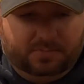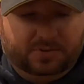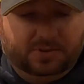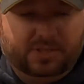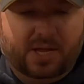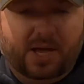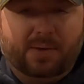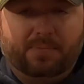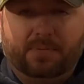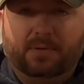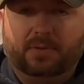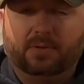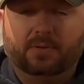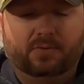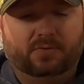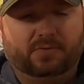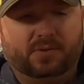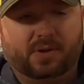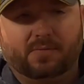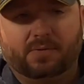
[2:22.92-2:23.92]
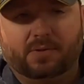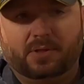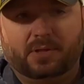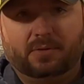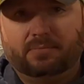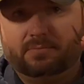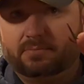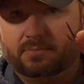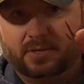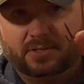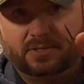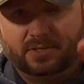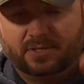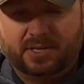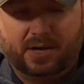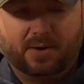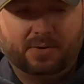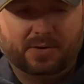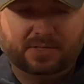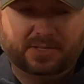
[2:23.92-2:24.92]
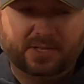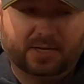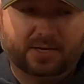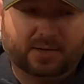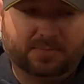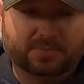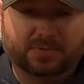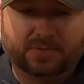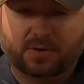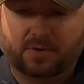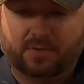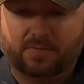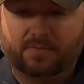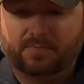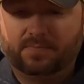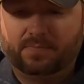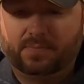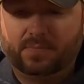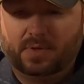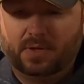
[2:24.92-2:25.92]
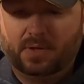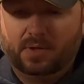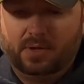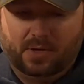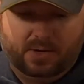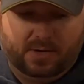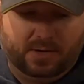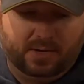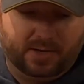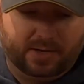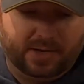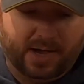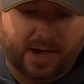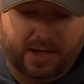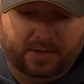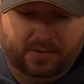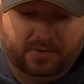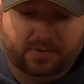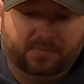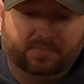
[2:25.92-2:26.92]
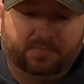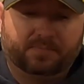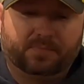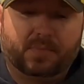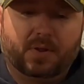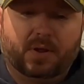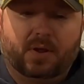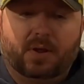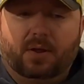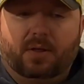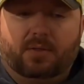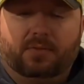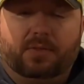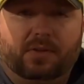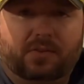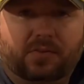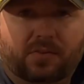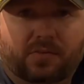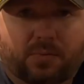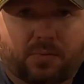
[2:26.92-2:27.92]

snapping it loose and everything. That's just how easy that comes off. Now guys, this